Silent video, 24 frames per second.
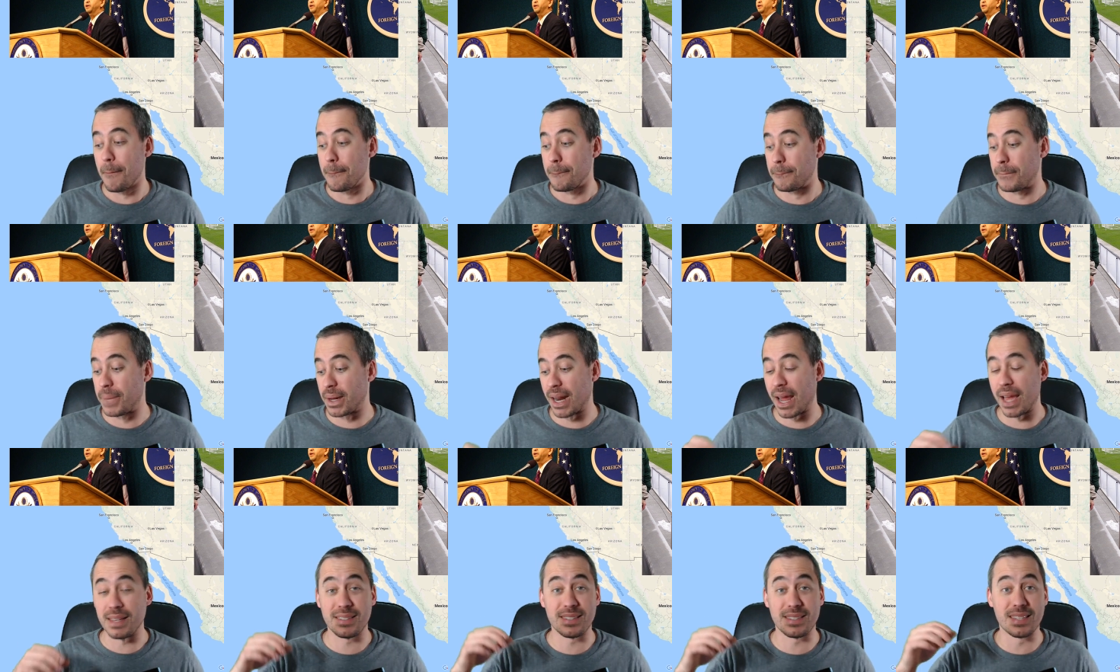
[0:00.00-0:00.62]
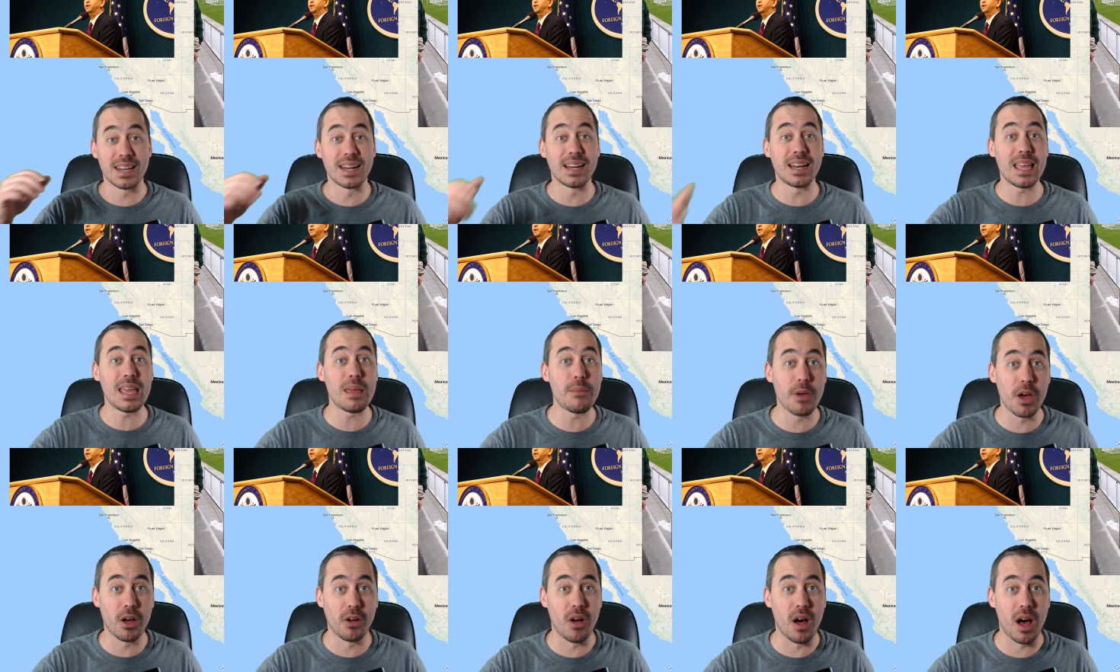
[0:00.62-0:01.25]
But I sent an
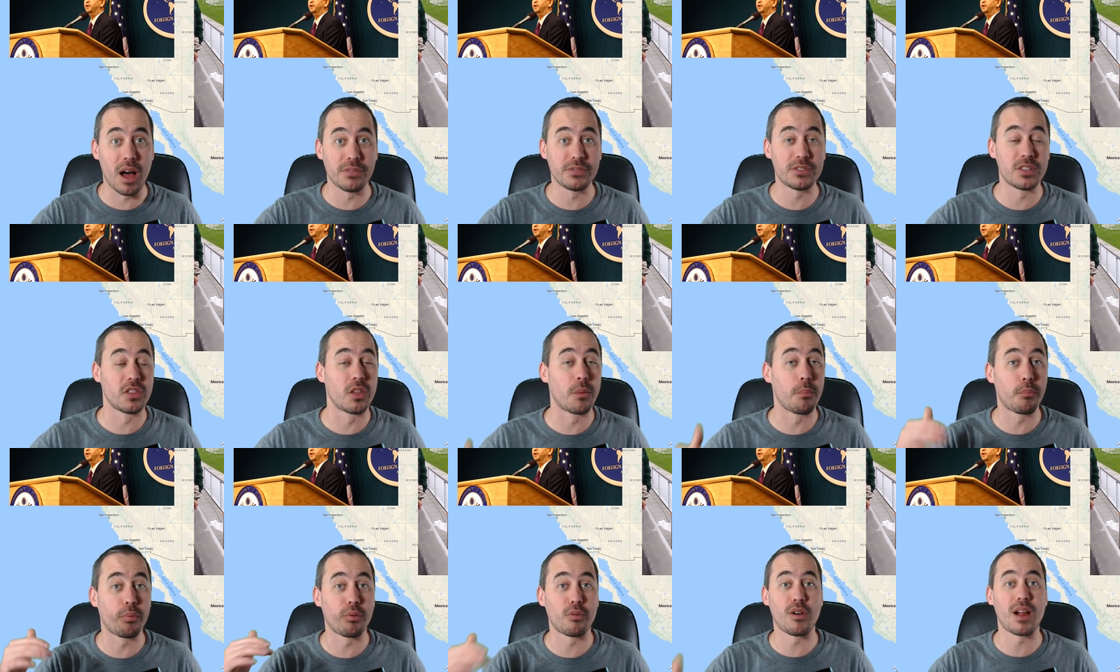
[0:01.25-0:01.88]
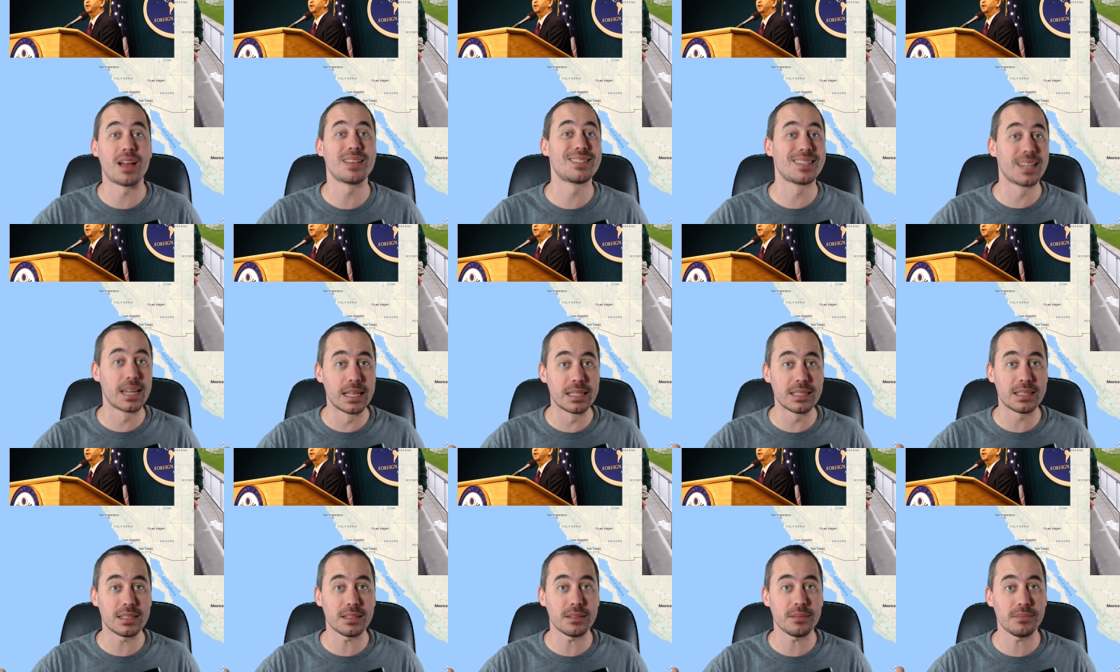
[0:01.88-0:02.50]
email off to the president